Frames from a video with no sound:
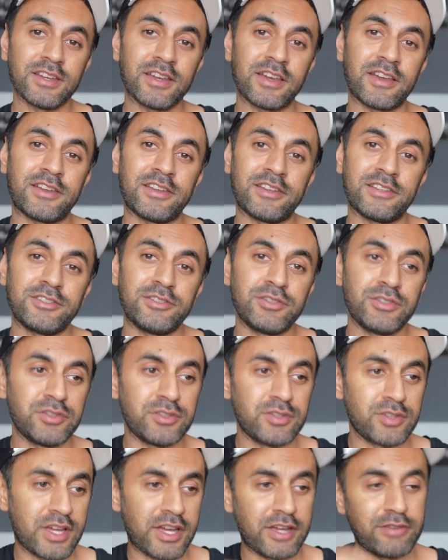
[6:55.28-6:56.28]
and
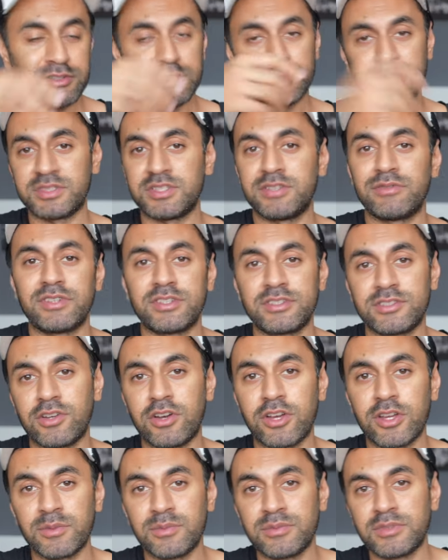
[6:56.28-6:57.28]
you have a specific
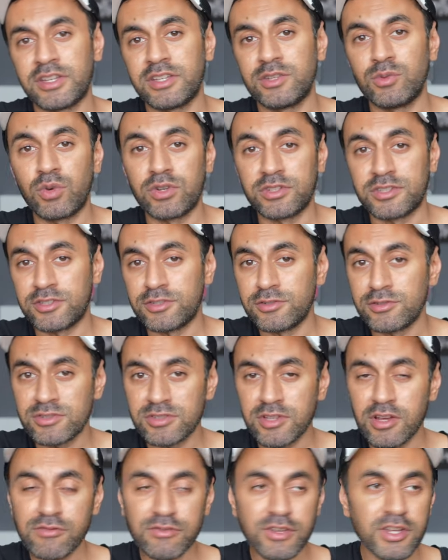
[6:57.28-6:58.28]
time that you want to do
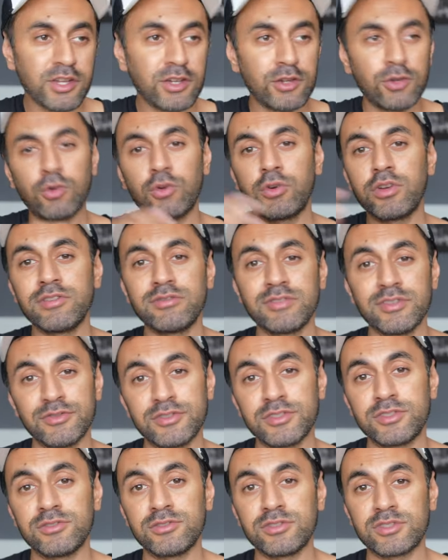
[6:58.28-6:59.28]
stuff or even if
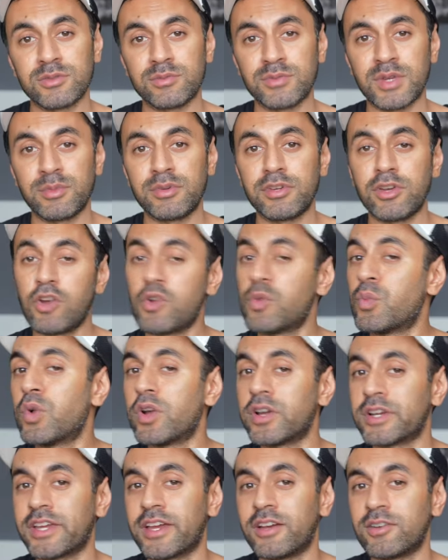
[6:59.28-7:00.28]
you do some maybe home
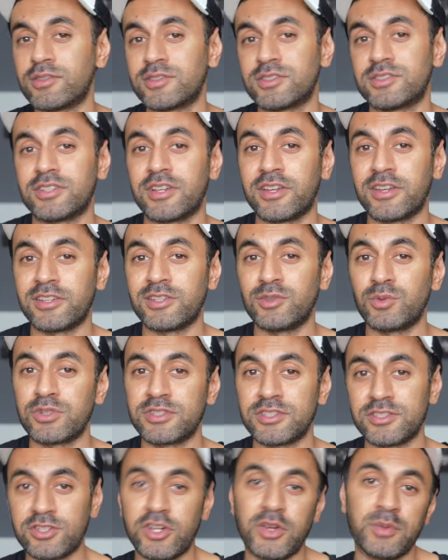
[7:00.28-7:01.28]
workouts and you wanted
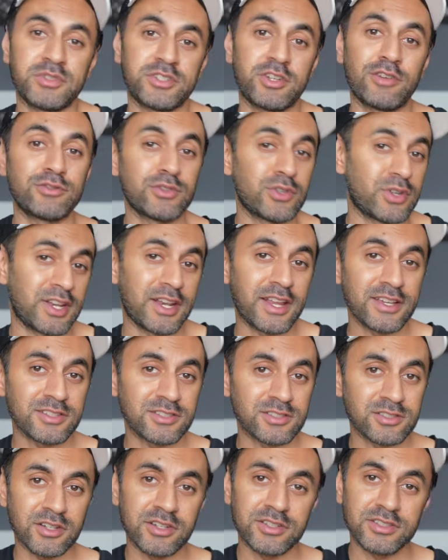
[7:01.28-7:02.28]
to time yourself doing an
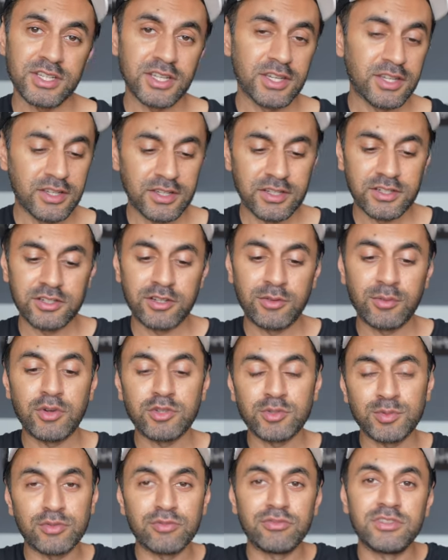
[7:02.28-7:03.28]
exercise you know
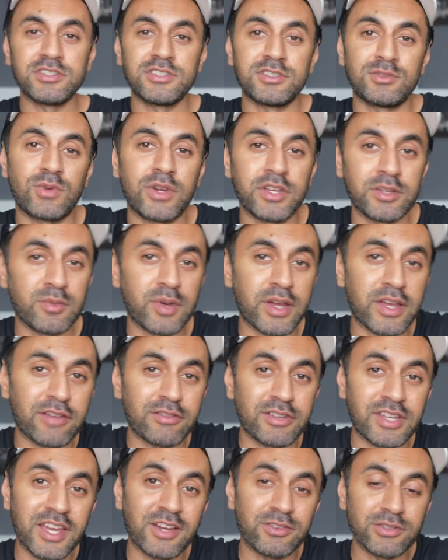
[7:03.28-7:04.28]
multiple reasons why you might have
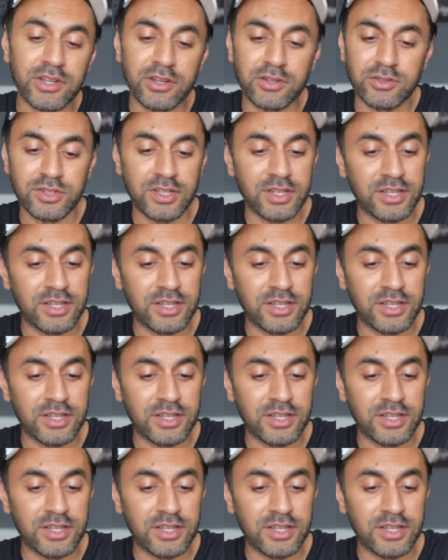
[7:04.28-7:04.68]
a countdown